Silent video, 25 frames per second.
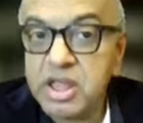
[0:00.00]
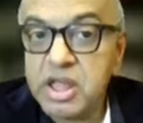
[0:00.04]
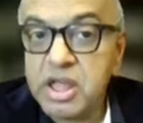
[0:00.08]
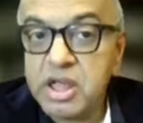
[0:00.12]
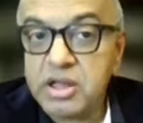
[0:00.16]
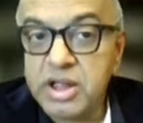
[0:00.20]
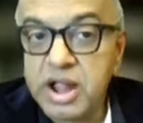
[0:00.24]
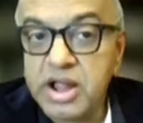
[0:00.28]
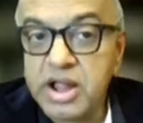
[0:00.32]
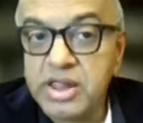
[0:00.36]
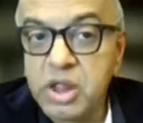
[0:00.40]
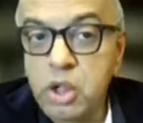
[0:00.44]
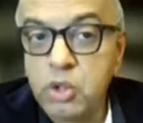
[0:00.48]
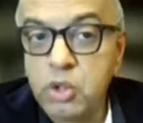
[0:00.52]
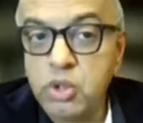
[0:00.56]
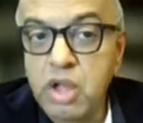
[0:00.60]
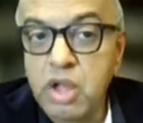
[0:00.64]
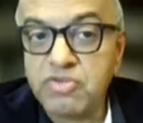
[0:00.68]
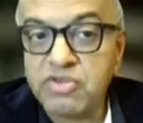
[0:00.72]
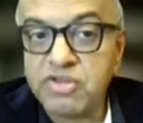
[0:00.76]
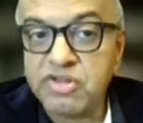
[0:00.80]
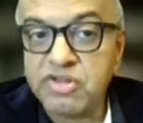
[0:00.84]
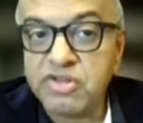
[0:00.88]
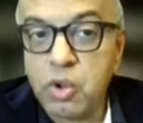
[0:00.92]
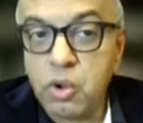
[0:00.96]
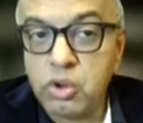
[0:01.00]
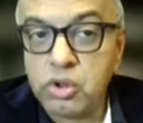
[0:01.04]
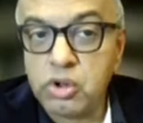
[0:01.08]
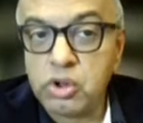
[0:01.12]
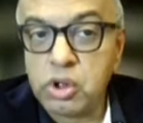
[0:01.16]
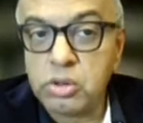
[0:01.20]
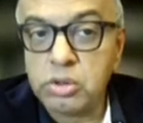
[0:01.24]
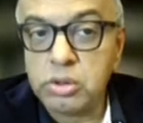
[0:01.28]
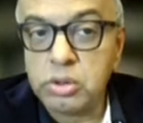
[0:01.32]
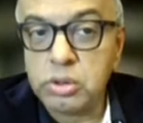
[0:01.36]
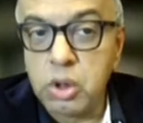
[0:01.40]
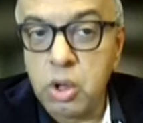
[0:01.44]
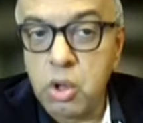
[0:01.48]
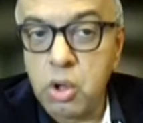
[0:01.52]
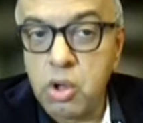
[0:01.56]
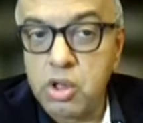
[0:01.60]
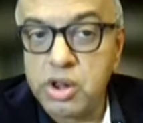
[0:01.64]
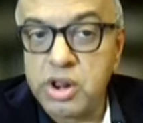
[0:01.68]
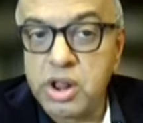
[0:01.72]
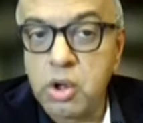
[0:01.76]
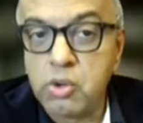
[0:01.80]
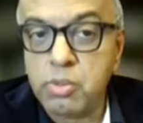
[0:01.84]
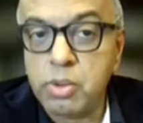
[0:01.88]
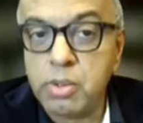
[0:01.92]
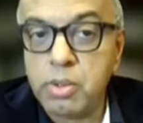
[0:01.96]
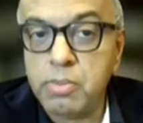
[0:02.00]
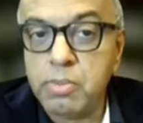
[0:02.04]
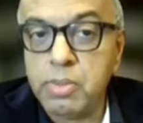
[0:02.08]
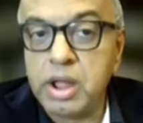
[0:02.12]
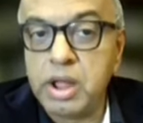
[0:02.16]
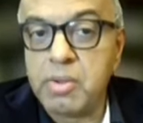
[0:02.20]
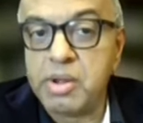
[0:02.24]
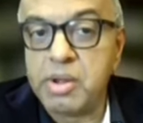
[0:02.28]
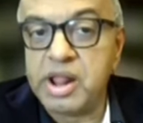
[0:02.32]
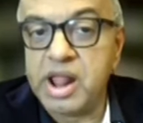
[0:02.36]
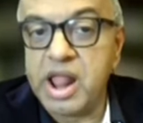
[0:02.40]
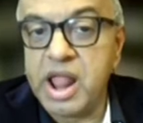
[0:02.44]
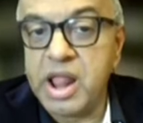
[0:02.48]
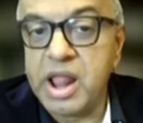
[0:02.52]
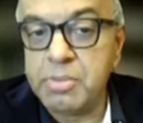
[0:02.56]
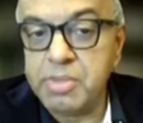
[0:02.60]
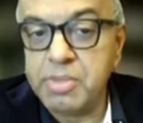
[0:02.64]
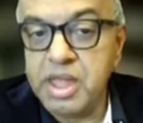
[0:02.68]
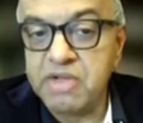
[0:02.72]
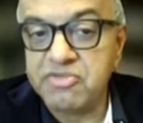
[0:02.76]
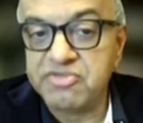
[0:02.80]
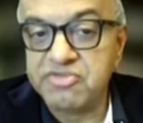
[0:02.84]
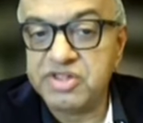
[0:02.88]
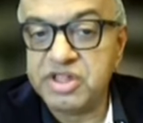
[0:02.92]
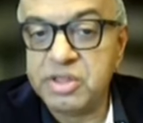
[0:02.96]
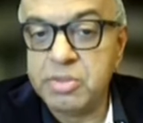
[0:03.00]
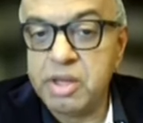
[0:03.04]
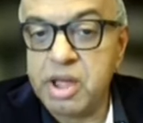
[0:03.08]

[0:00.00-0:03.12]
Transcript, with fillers: Right now, you have this whole law around becoming an NBFC,